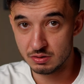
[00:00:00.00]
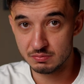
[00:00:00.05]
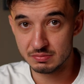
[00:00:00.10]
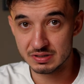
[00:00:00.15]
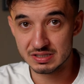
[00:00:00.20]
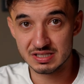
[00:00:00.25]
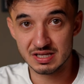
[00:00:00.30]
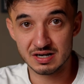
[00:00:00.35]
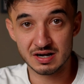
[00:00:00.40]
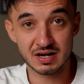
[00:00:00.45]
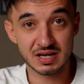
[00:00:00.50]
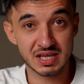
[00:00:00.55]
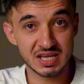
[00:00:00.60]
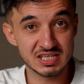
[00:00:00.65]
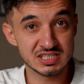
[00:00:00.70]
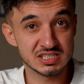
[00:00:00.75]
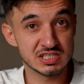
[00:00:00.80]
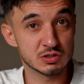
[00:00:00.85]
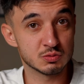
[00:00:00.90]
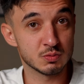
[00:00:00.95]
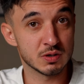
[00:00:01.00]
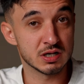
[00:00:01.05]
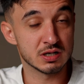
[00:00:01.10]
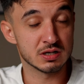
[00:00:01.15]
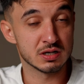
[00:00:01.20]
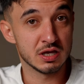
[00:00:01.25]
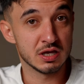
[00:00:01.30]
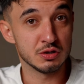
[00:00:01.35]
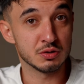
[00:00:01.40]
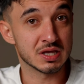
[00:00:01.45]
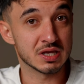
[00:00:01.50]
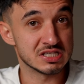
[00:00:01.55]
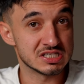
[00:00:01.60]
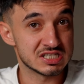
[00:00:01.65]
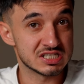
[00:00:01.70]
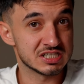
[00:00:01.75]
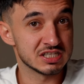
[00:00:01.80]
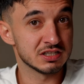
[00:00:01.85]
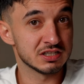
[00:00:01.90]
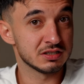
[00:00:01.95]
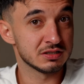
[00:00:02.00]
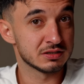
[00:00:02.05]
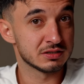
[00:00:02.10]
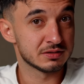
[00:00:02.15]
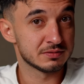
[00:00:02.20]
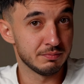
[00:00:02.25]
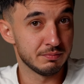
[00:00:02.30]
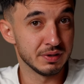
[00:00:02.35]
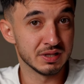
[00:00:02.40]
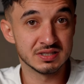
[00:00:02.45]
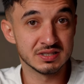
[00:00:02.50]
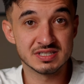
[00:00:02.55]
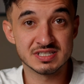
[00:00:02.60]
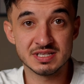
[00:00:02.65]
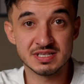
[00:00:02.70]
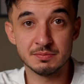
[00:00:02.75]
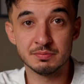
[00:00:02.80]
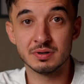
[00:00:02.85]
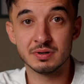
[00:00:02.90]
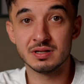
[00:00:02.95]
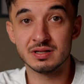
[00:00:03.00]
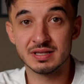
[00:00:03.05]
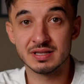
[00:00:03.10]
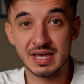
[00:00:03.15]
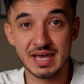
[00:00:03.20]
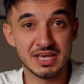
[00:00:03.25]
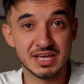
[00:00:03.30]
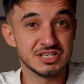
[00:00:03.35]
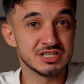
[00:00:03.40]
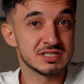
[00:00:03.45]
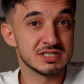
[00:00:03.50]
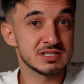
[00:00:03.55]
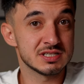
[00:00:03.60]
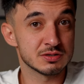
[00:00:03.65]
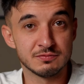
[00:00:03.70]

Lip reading: but there are cases where you can still build simple agents.